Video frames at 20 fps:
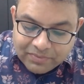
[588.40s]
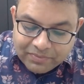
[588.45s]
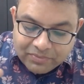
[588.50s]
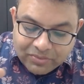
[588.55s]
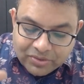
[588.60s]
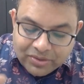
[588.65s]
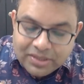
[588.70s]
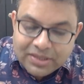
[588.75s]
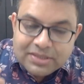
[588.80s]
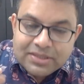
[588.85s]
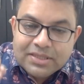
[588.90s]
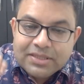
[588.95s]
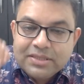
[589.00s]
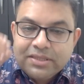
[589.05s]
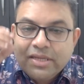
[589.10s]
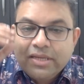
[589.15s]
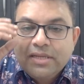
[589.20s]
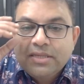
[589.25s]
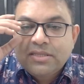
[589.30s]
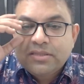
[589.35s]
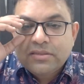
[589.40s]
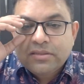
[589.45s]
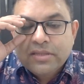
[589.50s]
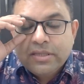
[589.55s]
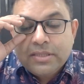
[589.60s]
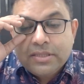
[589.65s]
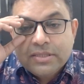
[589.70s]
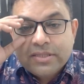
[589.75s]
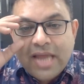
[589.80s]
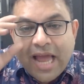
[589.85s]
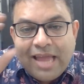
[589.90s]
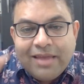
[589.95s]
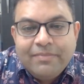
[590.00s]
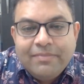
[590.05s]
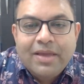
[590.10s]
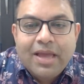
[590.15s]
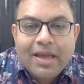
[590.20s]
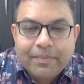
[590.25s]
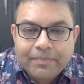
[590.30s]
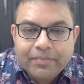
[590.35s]
Buddha says there is this
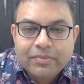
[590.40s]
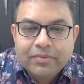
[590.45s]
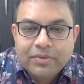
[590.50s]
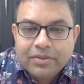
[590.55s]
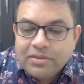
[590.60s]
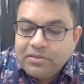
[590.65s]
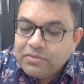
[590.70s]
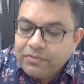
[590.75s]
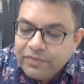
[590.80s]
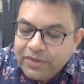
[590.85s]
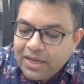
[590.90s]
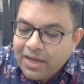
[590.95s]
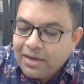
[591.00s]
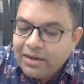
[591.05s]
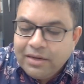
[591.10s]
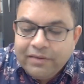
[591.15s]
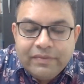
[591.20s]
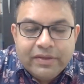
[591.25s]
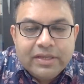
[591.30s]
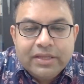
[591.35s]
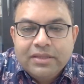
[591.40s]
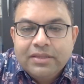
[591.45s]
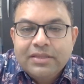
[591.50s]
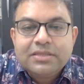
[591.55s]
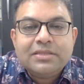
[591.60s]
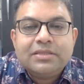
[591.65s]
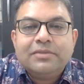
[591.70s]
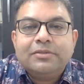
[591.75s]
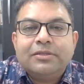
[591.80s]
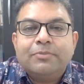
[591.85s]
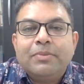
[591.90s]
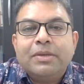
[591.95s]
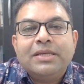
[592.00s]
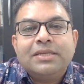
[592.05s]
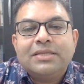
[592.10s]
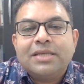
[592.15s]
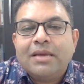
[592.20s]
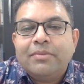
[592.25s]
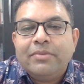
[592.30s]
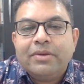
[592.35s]
time gap. So we are living in this
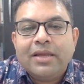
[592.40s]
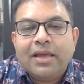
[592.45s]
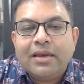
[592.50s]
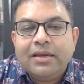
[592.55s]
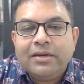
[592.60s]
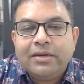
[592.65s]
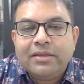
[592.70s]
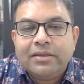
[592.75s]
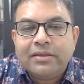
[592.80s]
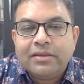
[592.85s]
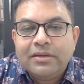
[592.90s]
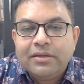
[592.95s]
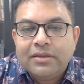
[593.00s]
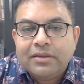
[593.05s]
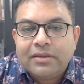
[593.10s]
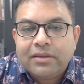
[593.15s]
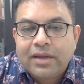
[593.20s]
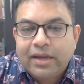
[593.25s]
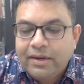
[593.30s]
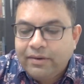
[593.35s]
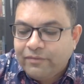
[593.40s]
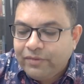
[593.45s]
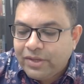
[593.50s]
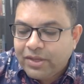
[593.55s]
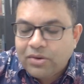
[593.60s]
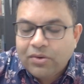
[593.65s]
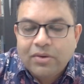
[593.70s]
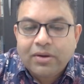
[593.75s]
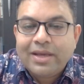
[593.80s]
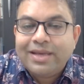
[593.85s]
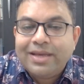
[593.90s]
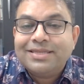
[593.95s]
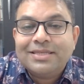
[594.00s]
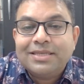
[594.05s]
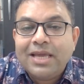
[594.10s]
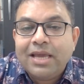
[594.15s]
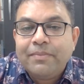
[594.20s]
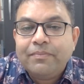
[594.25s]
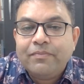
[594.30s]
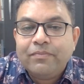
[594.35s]
space-time reality, right? We cannot
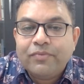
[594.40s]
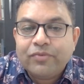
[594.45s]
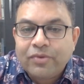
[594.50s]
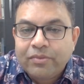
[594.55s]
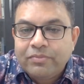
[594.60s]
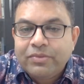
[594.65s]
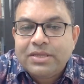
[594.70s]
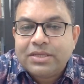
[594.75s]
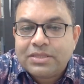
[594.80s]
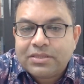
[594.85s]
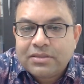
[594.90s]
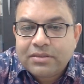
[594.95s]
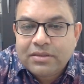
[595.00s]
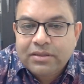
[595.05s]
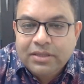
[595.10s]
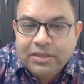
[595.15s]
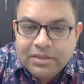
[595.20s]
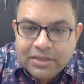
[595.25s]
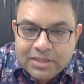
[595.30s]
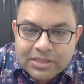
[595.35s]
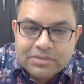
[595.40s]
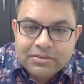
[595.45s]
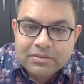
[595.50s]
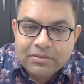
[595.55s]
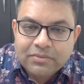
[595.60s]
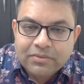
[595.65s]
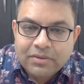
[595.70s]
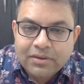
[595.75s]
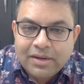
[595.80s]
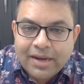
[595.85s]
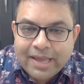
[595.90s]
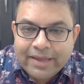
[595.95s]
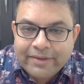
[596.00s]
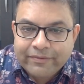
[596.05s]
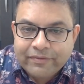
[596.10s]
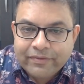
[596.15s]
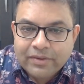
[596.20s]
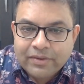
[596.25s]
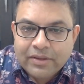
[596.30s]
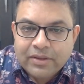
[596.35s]
escape from this in this
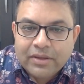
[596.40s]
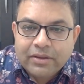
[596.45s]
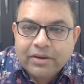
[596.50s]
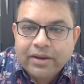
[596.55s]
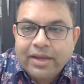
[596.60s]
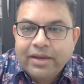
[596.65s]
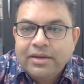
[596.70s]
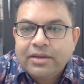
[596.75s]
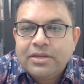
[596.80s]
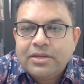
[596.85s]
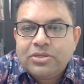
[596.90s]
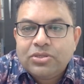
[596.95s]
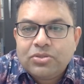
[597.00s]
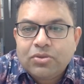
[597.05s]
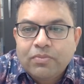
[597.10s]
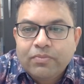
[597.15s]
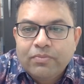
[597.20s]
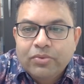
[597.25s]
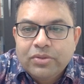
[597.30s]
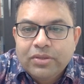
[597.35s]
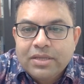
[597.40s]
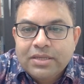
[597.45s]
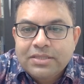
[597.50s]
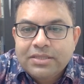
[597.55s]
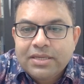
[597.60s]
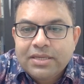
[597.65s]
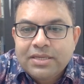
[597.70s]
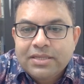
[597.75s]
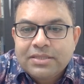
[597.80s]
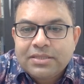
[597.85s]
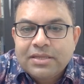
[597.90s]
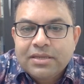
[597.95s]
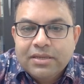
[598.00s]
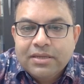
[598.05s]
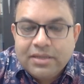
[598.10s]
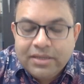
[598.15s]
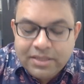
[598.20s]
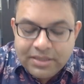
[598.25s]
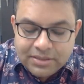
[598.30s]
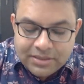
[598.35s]
life, right? So Buddha says
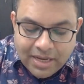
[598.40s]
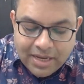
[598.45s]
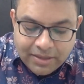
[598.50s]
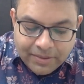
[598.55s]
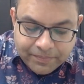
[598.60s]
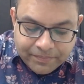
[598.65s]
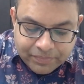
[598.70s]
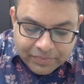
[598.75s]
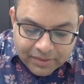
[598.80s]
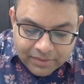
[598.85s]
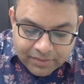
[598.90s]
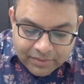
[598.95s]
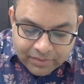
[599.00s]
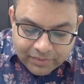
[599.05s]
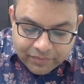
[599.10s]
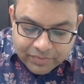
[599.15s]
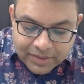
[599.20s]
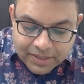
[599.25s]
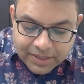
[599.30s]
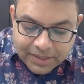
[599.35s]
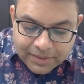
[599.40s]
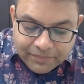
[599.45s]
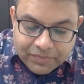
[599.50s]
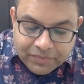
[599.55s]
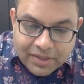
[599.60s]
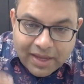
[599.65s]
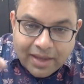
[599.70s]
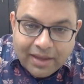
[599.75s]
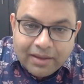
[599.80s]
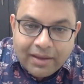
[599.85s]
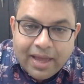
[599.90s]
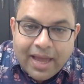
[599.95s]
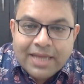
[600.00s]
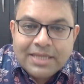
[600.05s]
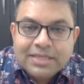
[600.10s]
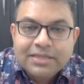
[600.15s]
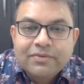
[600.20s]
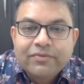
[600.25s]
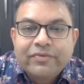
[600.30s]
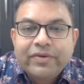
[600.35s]
is that
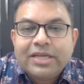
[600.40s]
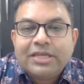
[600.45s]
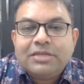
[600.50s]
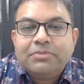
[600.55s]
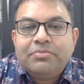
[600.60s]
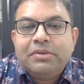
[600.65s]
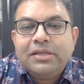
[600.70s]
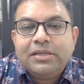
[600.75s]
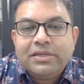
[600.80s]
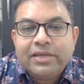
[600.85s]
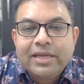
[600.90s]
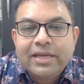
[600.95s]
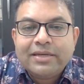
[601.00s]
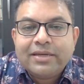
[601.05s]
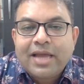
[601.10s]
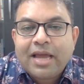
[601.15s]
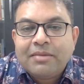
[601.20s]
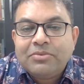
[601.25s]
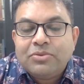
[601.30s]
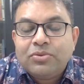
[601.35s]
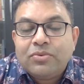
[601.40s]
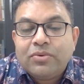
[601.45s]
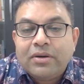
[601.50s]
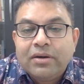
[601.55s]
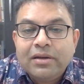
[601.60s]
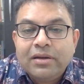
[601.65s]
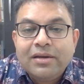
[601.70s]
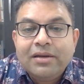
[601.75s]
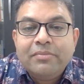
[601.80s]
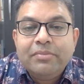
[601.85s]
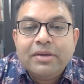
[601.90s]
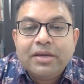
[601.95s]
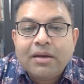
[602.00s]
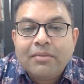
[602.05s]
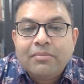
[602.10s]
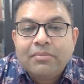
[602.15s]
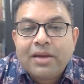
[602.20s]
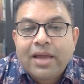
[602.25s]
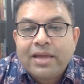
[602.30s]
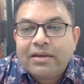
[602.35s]
as the fresh milk takes time to curdle and
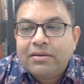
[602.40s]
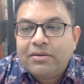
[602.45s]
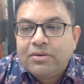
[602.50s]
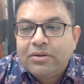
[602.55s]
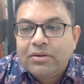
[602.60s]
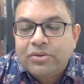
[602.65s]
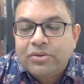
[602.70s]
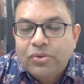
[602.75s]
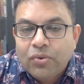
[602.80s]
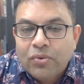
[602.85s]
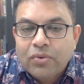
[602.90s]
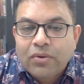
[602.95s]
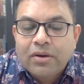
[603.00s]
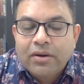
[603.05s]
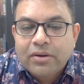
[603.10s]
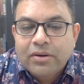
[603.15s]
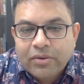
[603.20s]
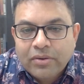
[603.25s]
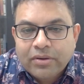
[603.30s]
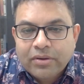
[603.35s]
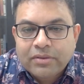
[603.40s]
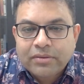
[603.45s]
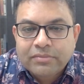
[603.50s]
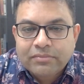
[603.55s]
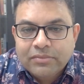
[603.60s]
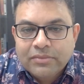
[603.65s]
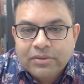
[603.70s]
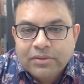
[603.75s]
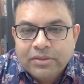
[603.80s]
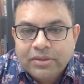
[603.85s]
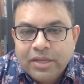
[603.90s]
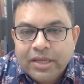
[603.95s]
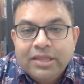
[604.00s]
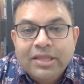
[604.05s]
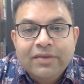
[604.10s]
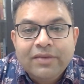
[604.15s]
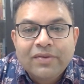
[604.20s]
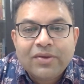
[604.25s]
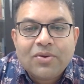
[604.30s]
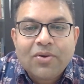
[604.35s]
become like yogurt, or a, in
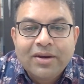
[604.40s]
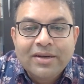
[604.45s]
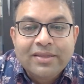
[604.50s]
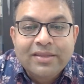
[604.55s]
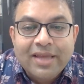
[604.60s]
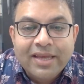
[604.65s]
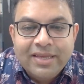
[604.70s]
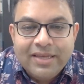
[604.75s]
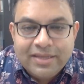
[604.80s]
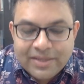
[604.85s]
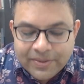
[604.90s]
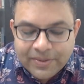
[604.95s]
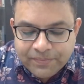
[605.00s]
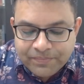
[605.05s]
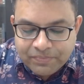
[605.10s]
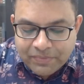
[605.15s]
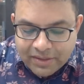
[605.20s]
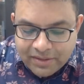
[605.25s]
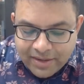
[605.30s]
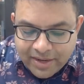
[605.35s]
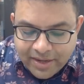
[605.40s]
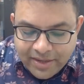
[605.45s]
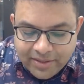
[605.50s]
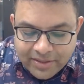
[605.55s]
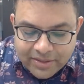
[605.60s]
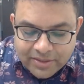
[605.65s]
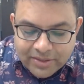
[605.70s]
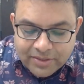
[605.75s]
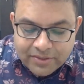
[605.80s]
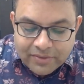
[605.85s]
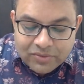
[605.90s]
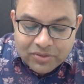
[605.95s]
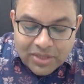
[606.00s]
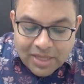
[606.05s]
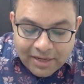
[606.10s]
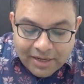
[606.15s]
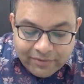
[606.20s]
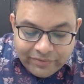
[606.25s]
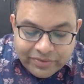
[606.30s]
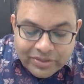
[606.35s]
Hindi we call it dahi, right?
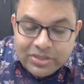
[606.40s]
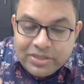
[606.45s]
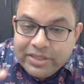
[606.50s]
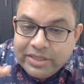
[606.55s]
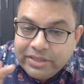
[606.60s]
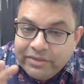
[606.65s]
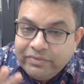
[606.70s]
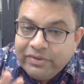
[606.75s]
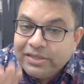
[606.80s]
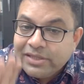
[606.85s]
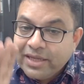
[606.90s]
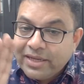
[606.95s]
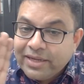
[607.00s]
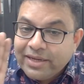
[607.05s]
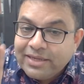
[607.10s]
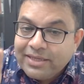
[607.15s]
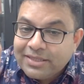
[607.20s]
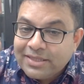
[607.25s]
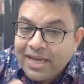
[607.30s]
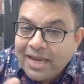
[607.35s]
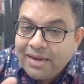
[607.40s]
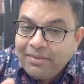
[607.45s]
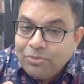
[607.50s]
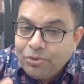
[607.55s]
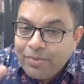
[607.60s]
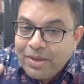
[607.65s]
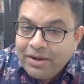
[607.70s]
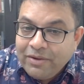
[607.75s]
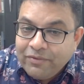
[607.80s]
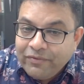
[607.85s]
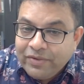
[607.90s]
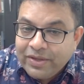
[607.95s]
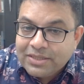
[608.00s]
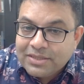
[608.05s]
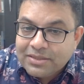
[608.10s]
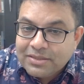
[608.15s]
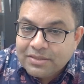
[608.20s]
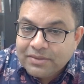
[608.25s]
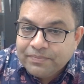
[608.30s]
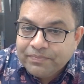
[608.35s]
Selfish deed will take its time to
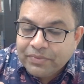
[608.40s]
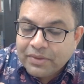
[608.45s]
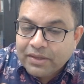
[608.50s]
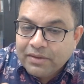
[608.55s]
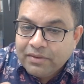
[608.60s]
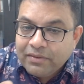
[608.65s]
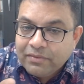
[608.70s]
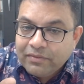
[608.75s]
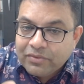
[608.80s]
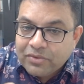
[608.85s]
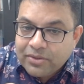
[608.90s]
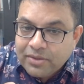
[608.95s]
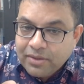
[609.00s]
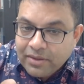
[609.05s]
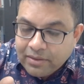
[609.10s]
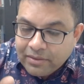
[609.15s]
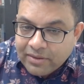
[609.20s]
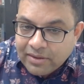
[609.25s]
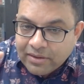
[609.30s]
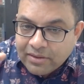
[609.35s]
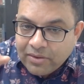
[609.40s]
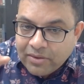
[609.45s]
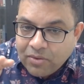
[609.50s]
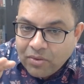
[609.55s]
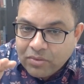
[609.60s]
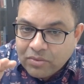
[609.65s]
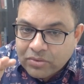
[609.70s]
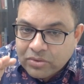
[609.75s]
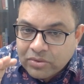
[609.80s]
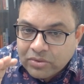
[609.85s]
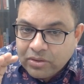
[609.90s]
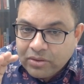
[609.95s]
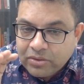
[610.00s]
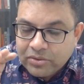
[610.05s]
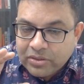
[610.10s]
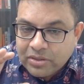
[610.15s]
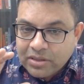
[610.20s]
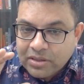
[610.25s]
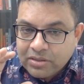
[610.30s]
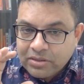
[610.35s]
manifest. The
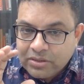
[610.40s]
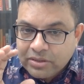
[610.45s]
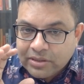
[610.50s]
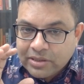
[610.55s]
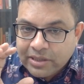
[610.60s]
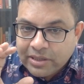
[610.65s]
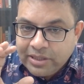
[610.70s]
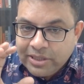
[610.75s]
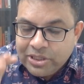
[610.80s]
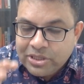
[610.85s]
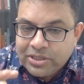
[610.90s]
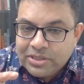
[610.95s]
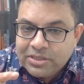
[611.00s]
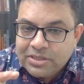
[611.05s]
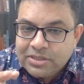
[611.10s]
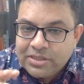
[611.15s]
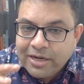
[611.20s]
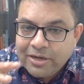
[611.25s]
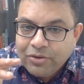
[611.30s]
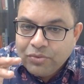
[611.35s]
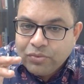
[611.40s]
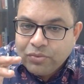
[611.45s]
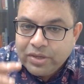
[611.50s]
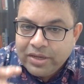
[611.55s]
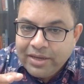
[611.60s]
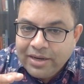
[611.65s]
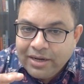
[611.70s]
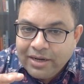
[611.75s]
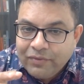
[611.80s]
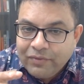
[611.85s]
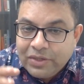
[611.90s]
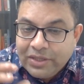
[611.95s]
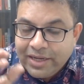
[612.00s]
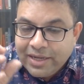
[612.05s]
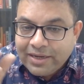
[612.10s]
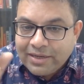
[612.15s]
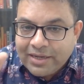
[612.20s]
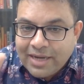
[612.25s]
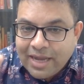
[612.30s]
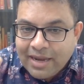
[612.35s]
conditions that you create will
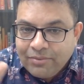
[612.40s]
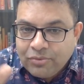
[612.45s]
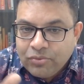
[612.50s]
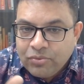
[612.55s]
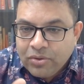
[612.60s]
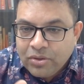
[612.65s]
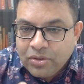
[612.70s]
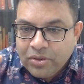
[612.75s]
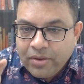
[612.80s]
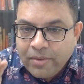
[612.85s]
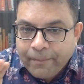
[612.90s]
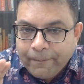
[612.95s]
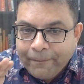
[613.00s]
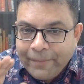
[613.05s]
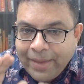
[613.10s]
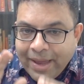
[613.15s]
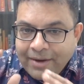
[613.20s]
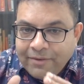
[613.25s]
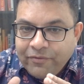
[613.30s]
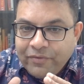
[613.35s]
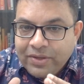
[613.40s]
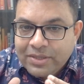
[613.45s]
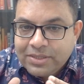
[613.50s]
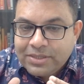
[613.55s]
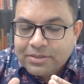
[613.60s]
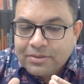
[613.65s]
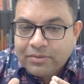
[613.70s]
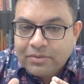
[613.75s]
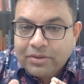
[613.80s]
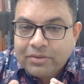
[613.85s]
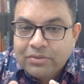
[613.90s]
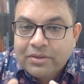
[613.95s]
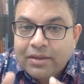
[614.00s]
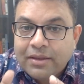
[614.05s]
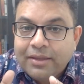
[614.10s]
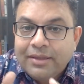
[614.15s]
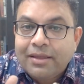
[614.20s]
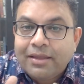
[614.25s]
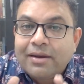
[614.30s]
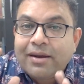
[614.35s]
take time to manifest
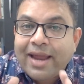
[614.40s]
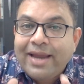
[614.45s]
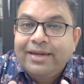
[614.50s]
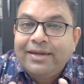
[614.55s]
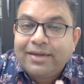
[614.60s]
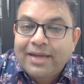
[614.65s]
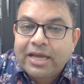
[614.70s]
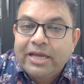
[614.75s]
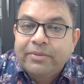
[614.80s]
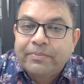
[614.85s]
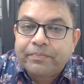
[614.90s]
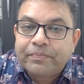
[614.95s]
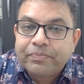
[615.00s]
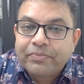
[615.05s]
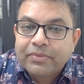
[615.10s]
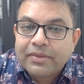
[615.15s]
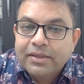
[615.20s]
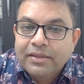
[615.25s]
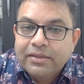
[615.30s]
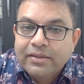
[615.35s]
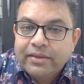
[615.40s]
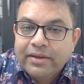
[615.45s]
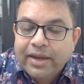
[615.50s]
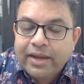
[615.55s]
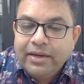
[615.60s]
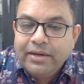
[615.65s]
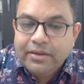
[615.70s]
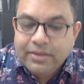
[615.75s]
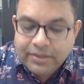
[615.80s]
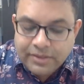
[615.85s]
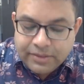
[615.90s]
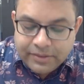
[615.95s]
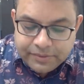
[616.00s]
in the right time, right?